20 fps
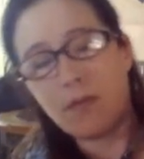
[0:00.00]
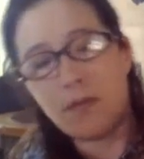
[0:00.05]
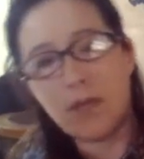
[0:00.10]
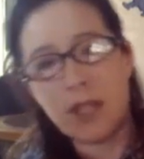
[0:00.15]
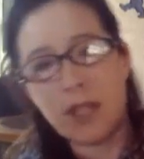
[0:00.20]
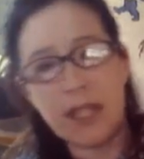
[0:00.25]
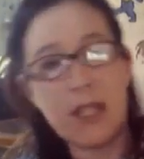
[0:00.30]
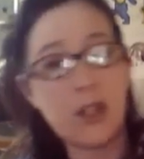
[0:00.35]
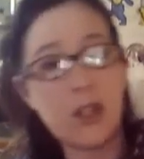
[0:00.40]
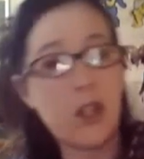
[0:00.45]

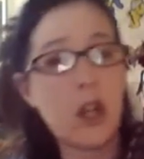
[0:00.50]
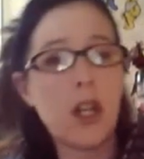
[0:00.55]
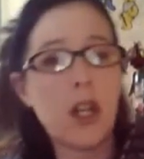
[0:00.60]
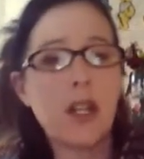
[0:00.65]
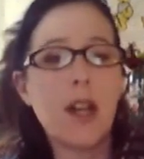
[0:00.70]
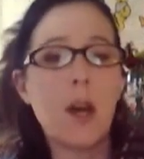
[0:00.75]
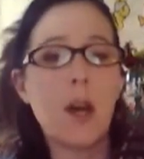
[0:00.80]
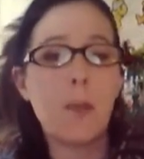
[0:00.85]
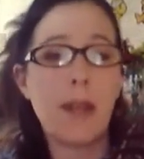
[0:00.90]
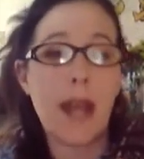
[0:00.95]
he started
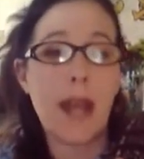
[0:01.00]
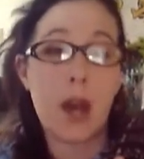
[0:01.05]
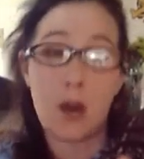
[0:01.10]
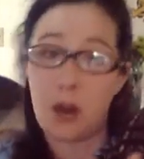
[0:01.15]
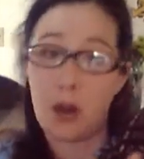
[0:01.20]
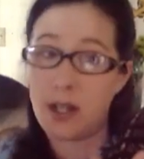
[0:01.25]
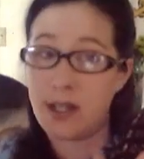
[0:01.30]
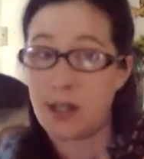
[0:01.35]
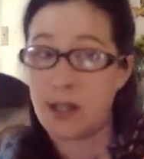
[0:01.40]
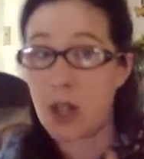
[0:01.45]
coming out
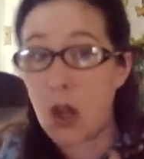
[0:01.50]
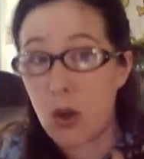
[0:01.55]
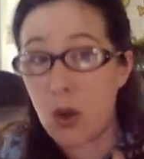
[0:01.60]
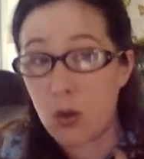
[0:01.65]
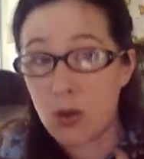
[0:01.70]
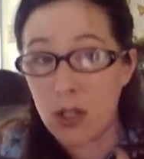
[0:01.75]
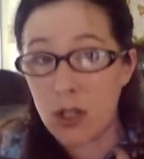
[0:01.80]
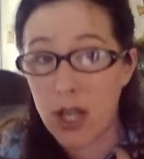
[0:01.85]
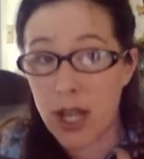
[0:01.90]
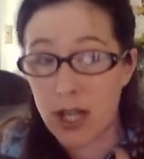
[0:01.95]
on his own,
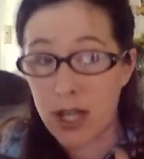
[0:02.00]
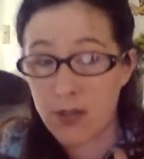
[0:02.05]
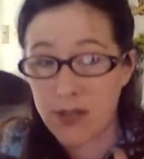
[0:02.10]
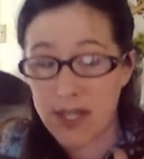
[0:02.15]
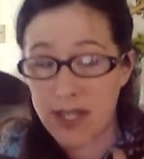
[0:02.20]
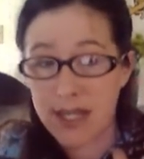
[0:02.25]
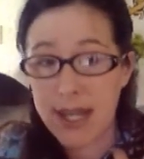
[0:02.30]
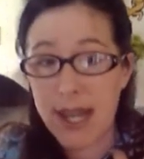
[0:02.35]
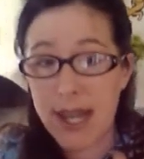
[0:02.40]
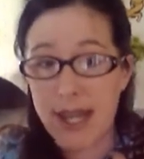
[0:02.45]
out of his
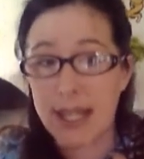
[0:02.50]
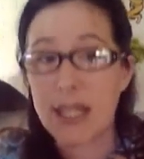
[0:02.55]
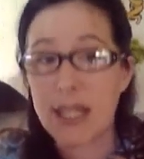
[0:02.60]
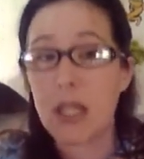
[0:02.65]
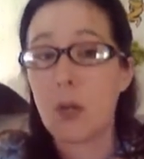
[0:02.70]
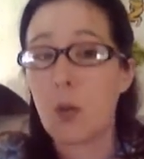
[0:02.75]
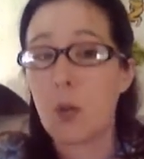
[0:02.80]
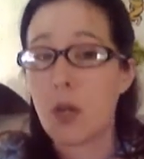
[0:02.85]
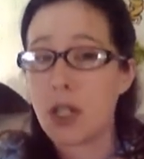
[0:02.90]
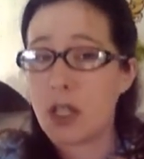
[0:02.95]
tank. He
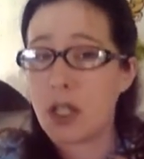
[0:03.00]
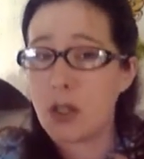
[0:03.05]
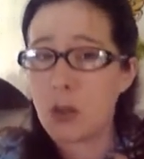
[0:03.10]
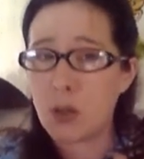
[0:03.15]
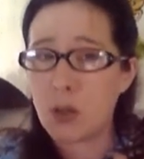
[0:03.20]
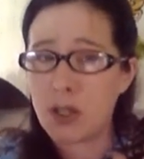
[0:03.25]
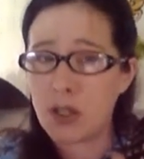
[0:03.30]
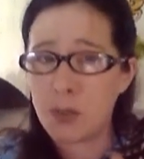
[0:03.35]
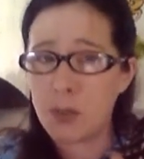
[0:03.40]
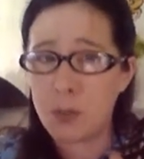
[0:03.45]
wanted to
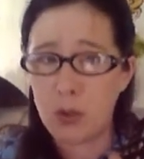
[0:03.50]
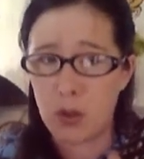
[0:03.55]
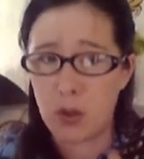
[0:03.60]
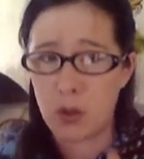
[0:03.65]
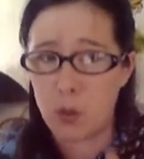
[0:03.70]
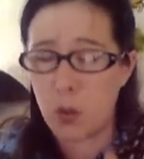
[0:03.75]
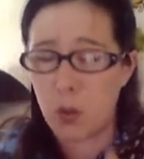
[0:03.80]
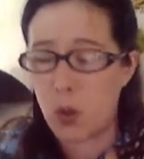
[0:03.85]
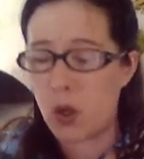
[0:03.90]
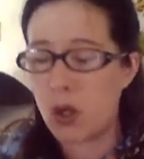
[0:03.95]
explore
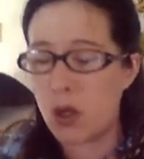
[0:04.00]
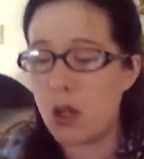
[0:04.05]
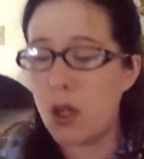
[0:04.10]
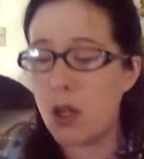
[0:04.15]
more.